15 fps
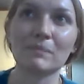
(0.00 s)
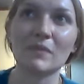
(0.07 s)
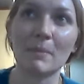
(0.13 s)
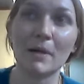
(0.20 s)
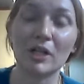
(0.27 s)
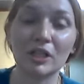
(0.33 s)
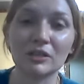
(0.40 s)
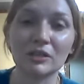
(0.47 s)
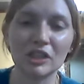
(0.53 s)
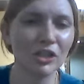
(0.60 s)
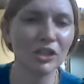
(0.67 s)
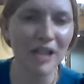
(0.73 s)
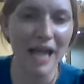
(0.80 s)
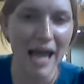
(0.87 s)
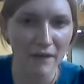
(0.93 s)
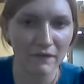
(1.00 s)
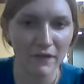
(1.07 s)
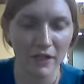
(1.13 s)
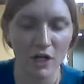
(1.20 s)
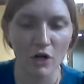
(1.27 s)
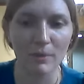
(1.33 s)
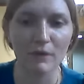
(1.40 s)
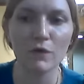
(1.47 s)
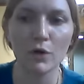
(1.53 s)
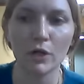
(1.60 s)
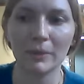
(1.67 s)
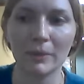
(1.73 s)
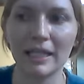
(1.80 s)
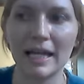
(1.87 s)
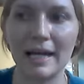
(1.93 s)
about a year and a half ago, before
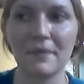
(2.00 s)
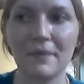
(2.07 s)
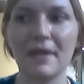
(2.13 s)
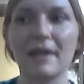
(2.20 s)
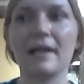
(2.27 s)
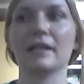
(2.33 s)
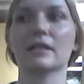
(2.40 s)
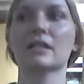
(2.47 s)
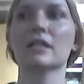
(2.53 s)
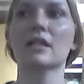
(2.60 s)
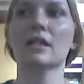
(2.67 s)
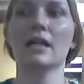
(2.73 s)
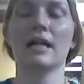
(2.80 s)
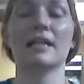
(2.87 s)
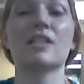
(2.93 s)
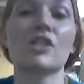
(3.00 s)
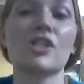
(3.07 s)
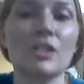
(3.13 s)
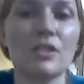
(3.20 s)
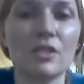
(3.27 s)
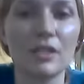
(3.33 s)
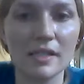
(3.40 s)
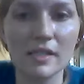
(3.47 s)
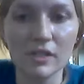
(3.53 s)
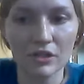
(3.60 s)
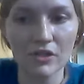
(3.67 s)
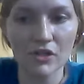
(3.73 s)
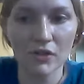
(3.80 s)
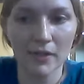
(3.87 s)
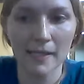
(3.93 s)
we had that addition to the
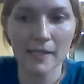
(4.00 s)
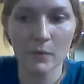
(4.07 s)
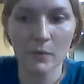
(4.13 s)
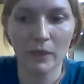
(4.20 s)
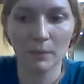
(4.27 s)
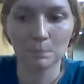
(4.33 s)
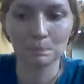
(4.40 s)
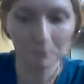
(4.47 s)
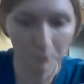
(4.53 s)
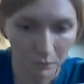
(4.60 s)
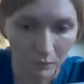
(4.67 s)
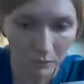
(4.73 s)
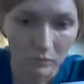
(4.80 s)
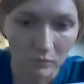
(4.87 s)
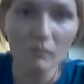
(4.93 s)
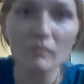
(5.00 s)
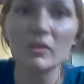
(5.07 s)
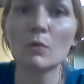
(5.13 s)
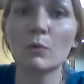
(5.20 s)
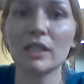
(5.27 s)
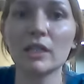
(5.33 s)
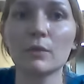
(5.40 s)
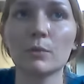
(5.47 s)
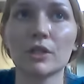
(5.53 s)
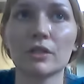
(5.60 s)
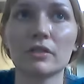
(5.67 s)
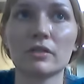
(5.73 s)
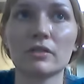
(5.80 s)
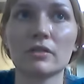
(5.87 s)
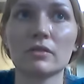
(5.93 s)
surgery suite, we
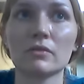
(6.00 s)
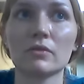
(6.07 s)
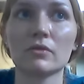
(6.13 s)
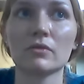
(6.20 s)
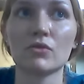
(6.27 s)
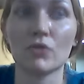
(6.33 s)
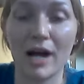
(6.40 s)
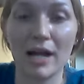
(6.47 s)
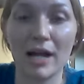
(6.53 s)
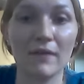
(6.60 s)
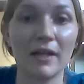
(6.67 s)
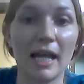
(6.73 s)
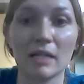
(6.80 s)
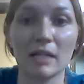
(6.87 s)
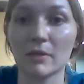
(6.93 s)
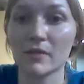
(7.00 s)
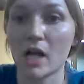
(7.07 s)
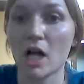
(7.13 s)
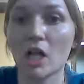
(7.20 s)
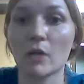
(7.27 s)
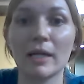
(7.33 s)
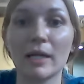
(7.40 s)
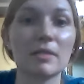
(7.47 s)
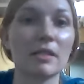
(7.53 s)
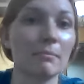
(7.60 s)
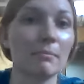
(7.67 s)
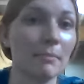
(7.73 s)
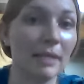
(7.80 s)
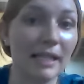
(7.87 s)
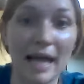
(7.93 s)
were driving animals all the way up to
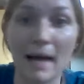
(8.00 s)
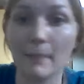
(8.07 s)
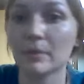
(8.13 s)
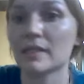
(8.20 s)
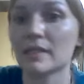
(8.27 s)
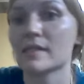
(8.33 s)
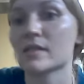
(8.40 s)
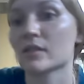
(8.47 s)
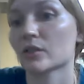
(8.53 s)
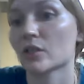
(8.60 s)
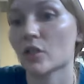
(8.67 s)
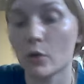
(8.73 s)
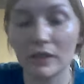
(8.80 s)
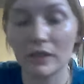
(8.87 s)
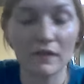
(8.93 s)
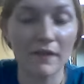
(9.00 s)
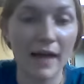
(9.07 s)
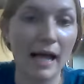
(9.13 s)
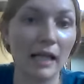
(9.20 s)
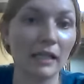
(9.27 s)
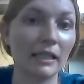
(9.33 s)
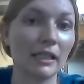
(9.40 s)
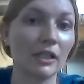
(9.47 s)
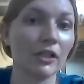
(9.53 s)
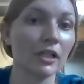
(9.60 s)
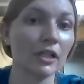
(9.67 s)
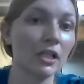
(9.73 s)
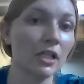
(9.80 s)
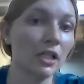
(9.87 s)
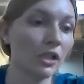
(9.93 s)
Minneapolis or Golden Valley,
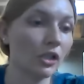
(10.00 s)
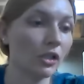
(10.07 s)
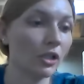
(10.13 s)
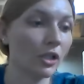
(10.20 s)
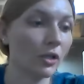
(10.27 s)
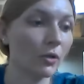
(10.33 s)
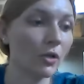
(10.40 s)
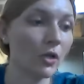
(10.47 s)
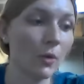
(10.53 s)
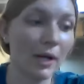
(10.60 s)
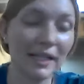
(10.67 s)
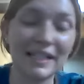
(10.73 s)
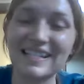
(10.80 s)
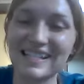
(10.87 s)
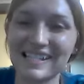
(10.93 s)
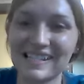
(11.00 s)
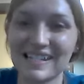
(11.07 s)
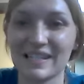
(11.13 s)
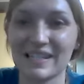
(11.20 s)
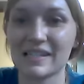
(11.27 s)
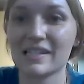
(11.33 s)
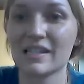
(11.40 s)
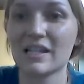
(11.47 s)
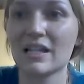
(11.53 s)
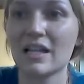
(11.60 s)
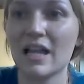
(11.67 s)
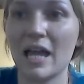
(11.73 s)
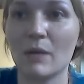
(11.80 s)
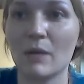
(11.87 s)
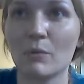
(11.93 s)
or, you know, quite a distance.
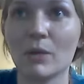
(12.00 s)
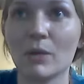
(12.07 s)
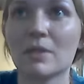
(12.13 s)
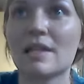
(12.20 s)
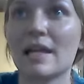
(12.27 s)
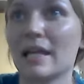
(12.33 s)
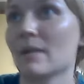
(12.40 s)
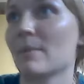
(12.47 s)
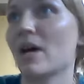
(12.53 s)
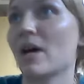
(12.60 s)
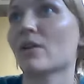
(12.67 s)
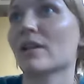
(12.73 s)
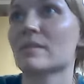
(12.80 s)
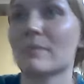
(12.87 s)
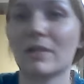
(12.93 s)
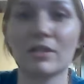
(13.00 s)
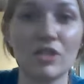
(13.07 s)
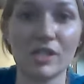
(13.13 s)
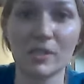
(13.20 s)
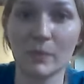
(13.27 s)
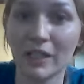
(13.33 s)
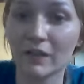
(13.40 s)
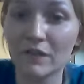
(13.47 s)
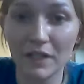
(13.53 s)
And we would take about as much as we could